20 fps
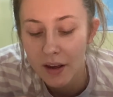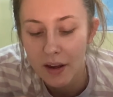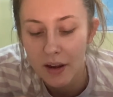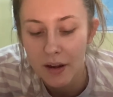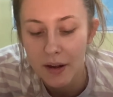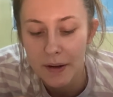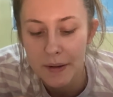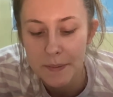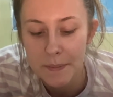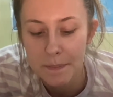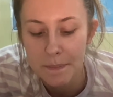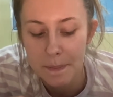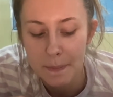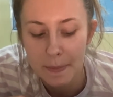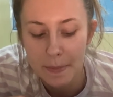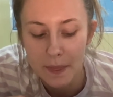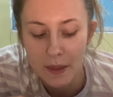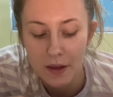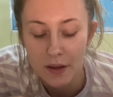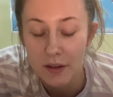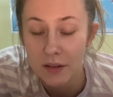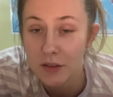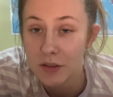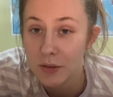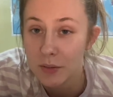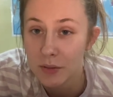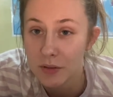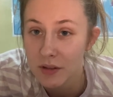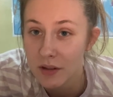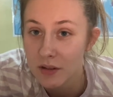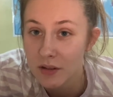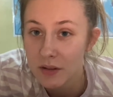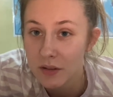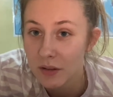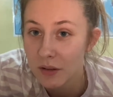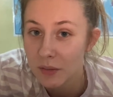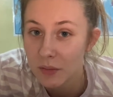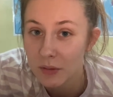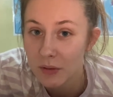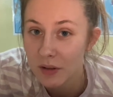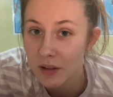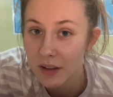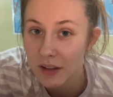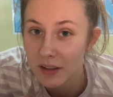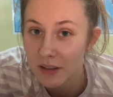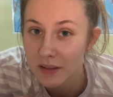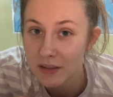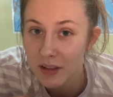To be honest, I don't know what like